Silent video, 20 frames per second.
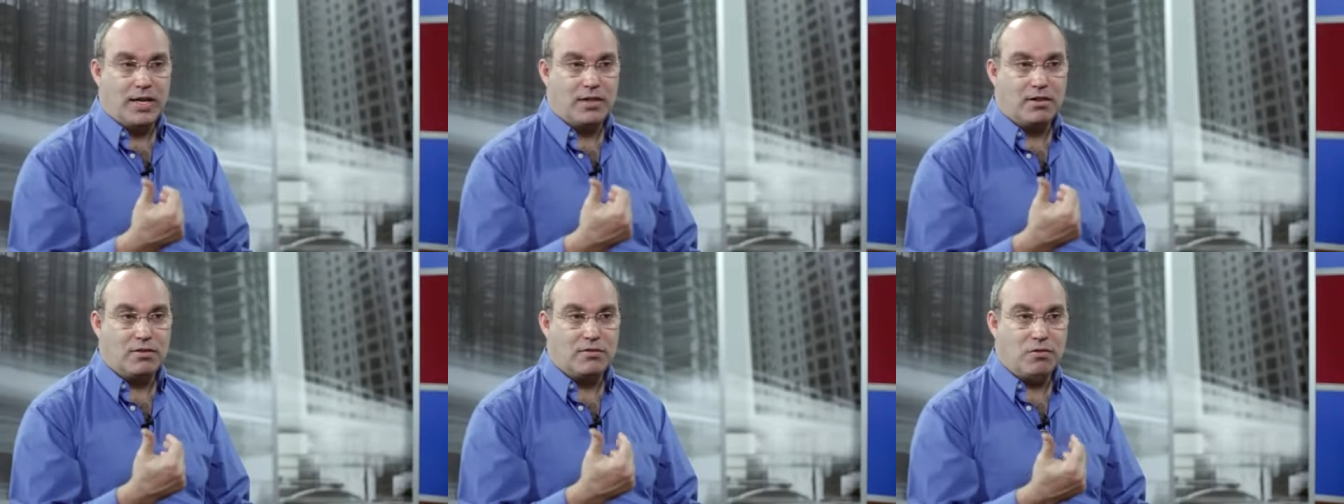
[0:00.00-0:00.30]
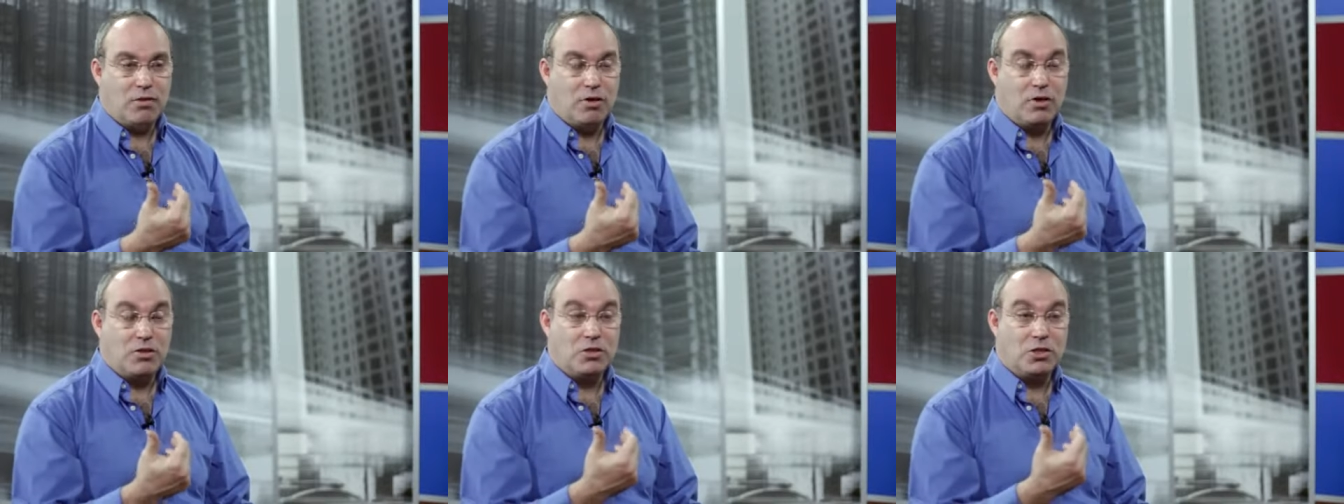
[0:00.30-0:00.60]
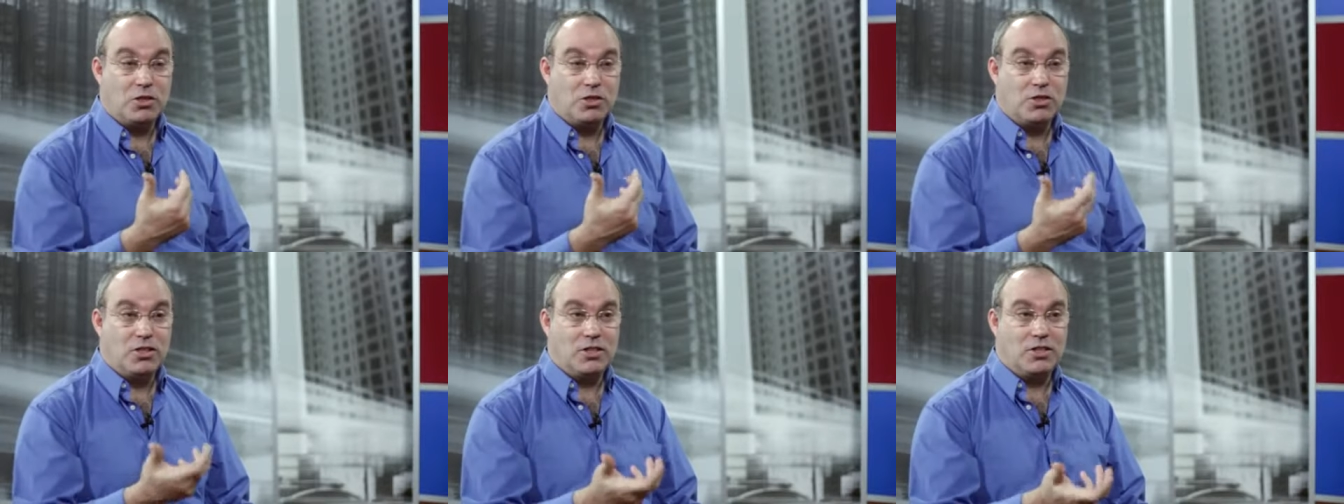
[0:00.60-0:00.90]
and forth
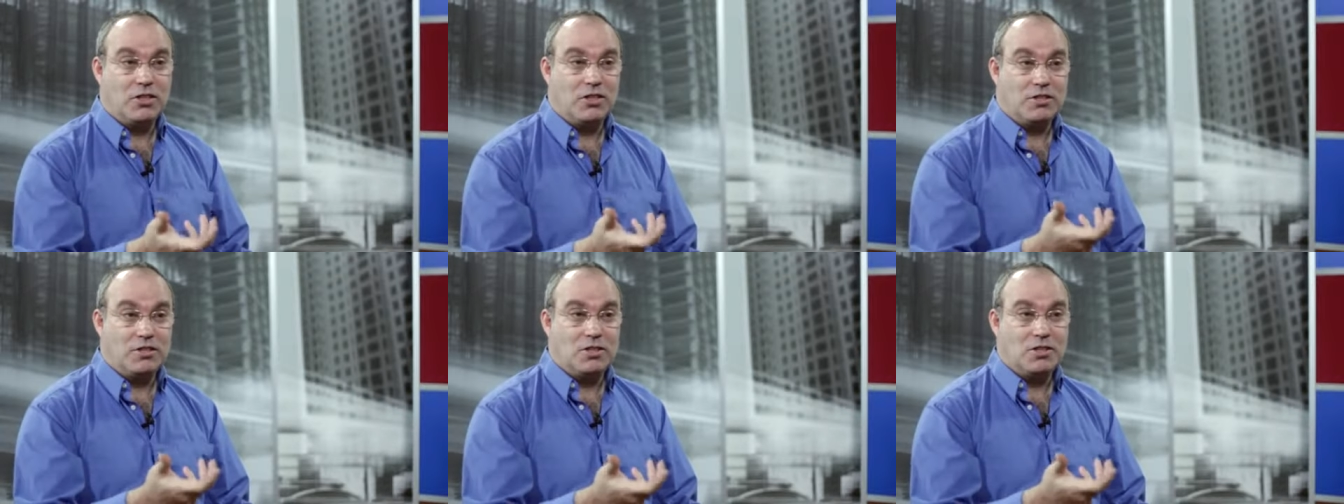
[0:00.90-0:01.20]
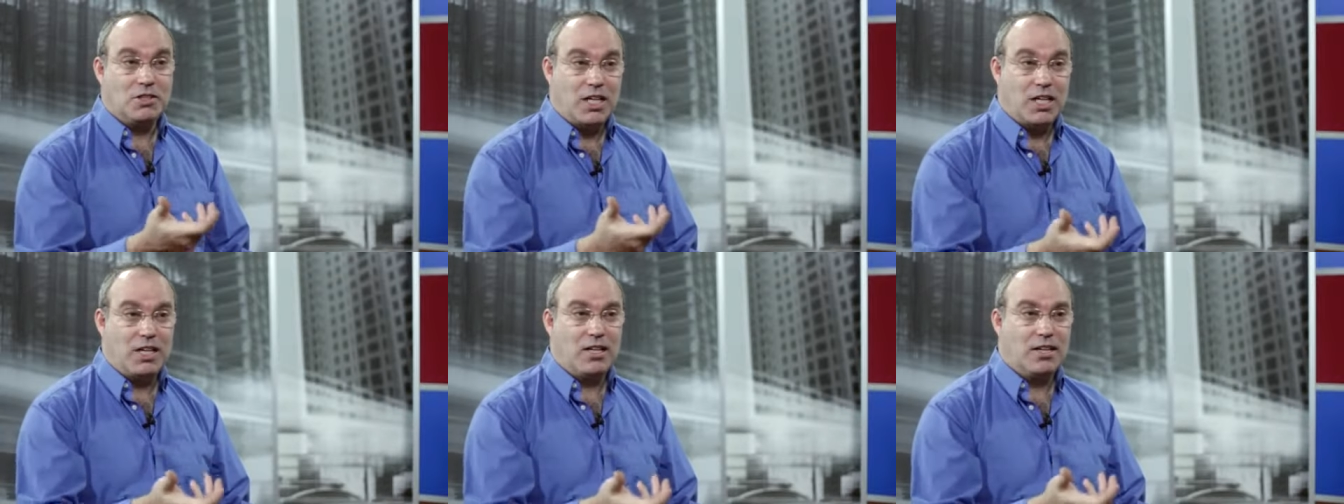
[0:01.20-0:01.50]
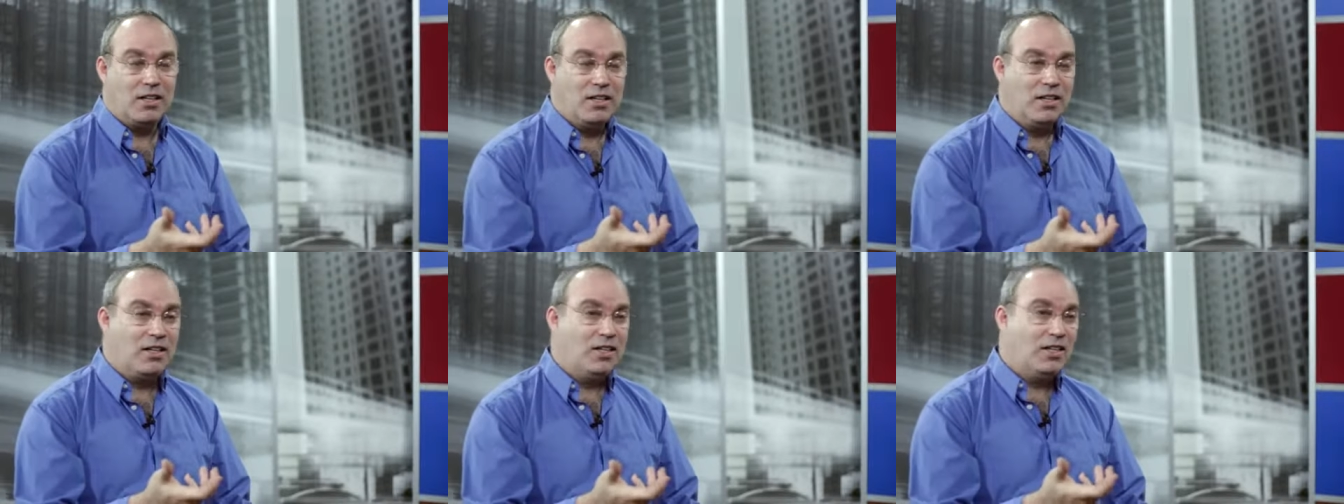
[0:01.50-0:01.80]
so you can stay
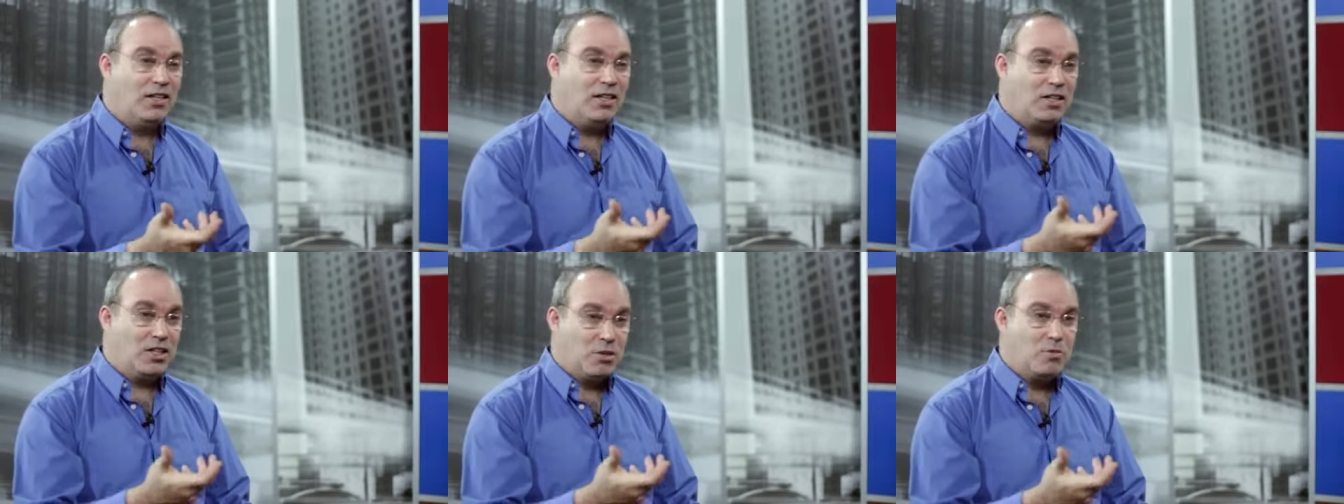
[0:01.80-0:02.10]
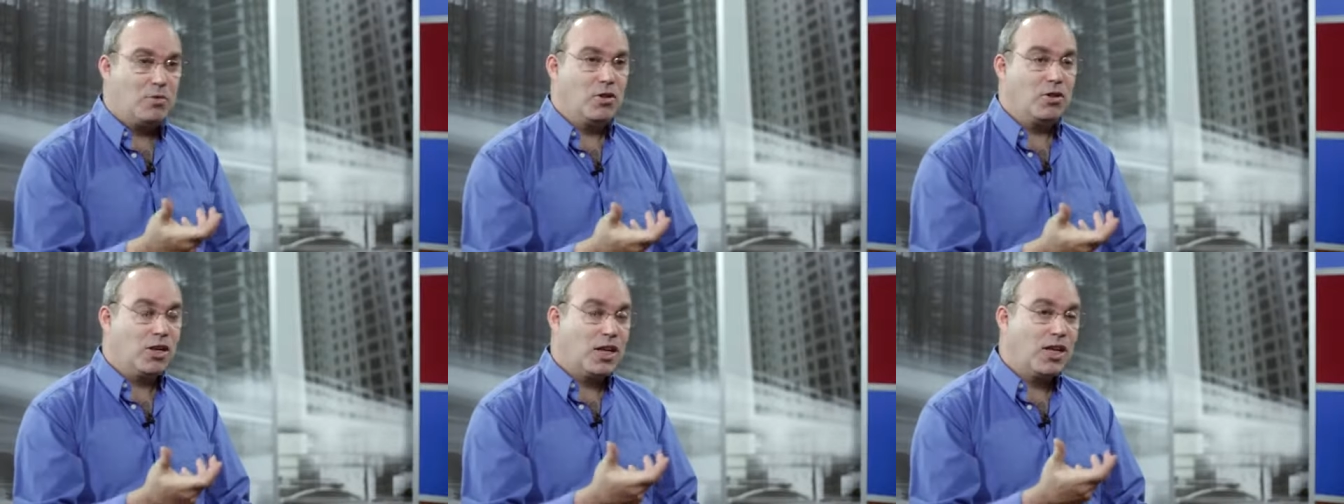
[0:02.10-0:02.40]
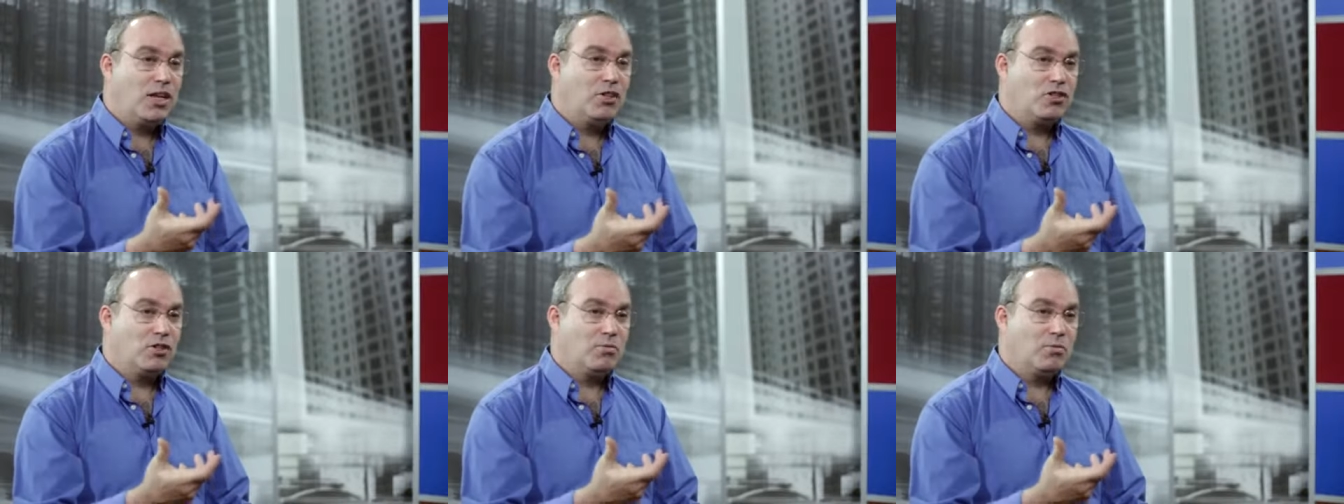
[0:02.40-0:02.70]
in
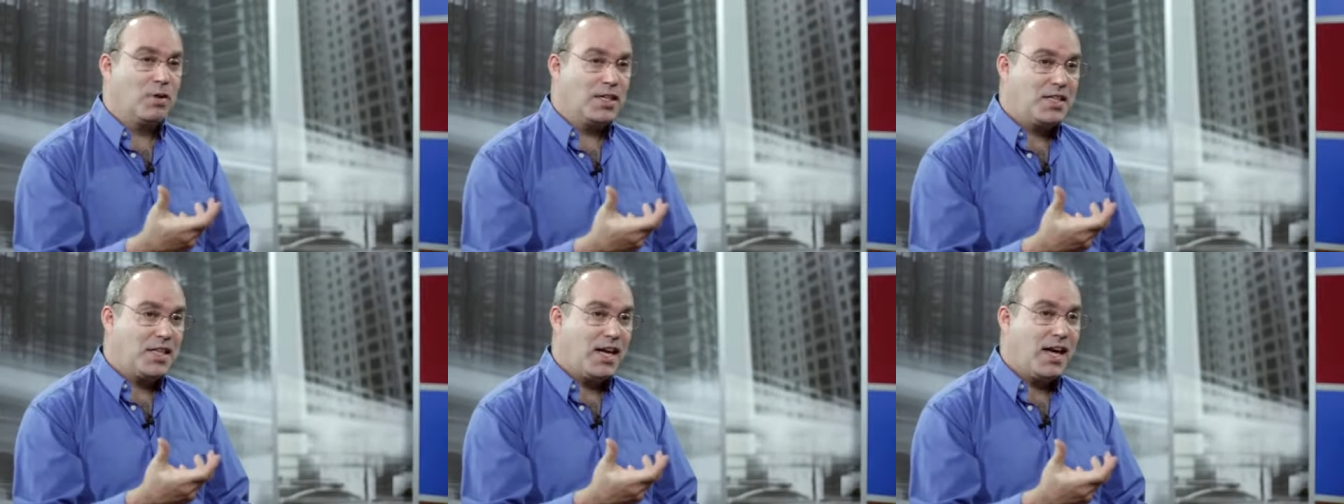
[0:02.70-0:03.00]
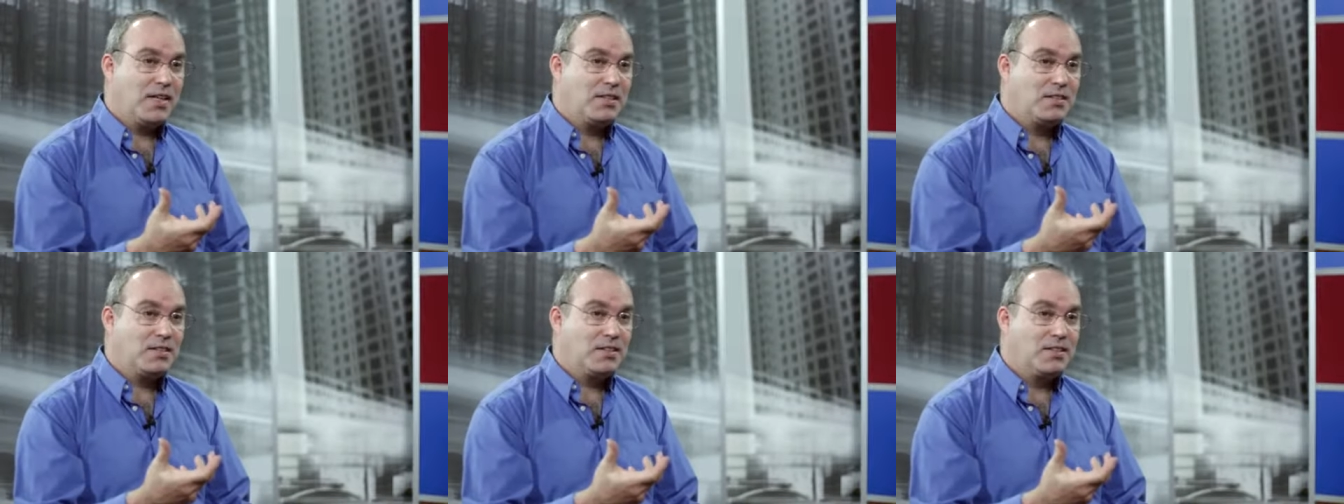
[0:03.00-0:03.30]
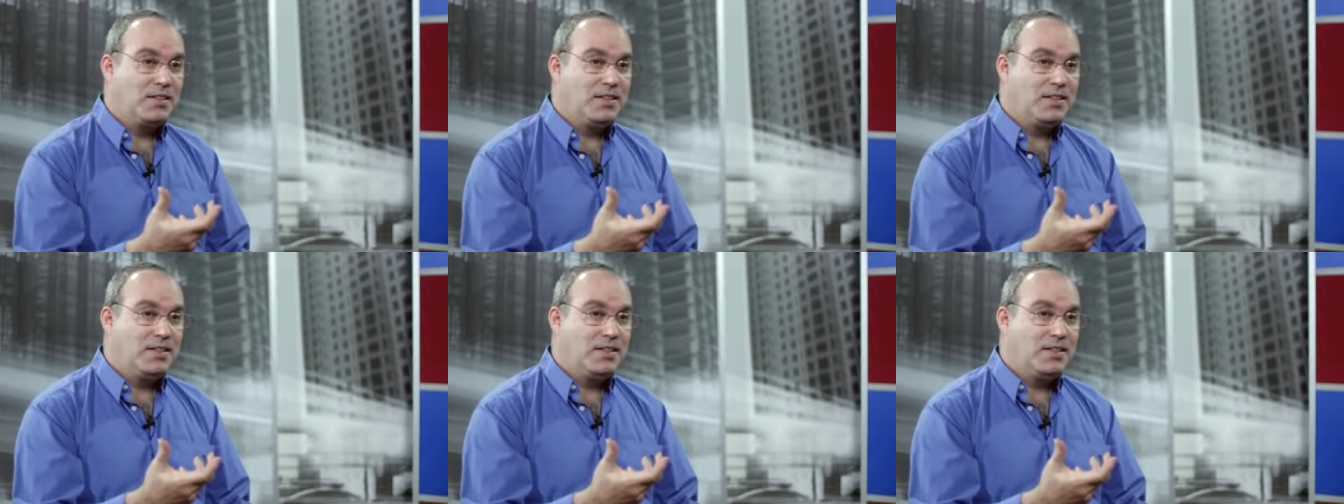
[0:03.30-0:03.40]
communication by text.